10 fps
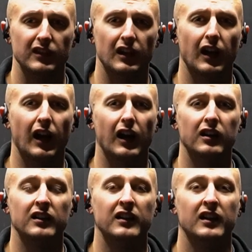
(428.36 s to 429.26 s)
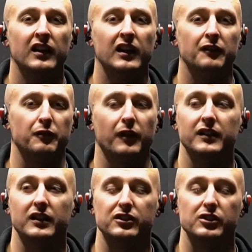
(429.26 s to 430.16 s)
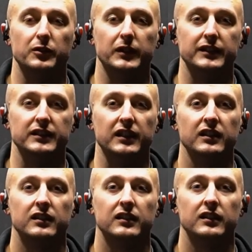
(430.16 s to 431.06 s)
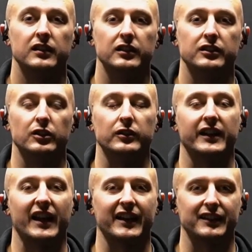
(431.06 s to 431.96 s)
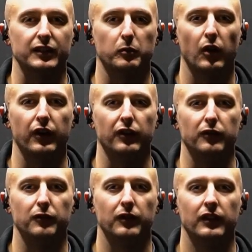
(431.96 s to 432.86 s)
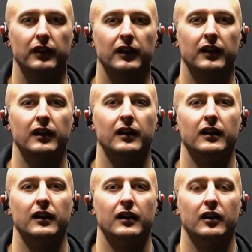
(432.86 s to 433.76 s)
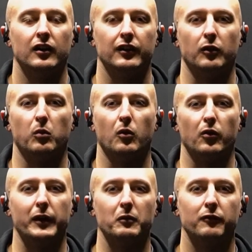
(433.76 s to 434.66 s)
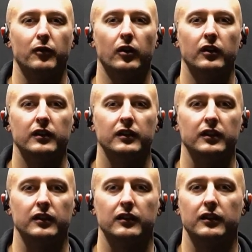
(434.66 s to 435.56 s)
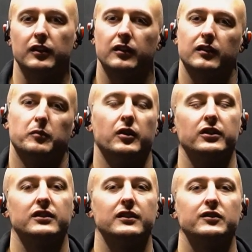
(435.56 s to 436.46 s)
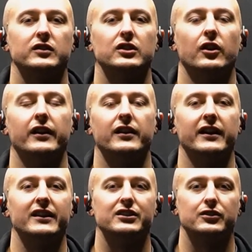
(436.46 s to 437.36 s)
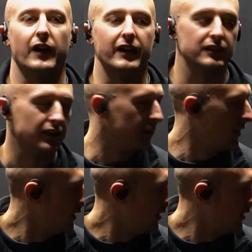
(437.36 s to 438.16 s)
If you're finding it too easy, you're sort of neglecting the point of what we're aiming for. Your body, if it's not under any stress, then